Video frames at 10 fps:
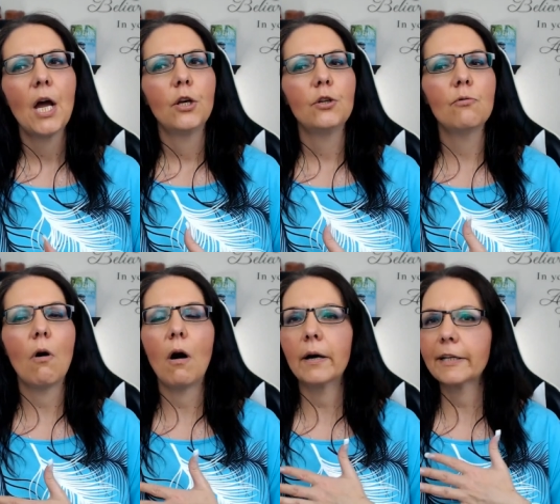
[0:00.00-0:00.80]
you
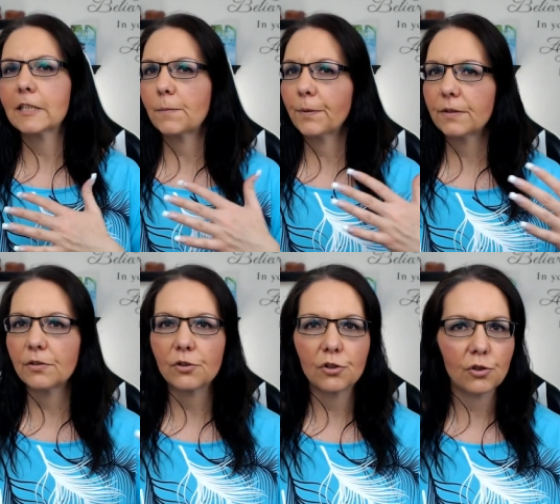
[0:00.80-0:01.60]
are
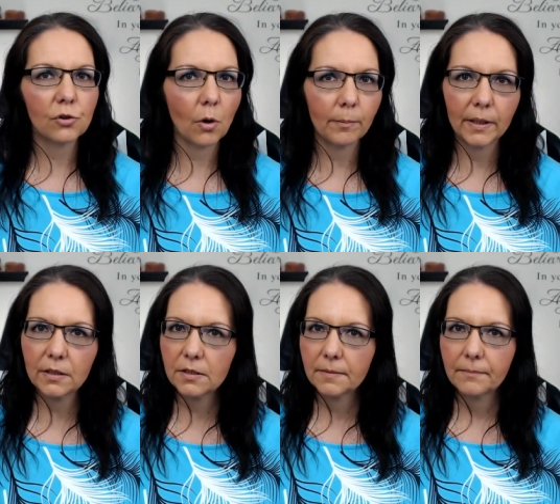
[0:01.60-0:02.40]
experiencing so much.